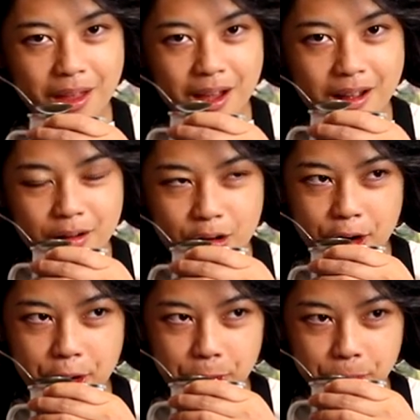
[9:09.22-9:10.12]

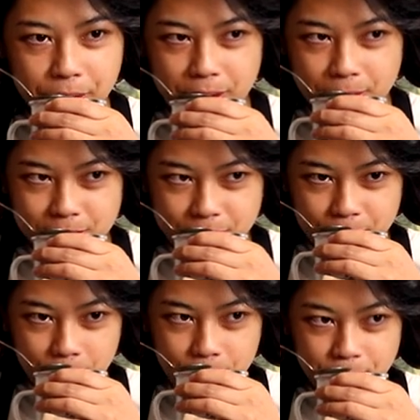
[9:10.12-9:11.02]
No one is speaking in this clip.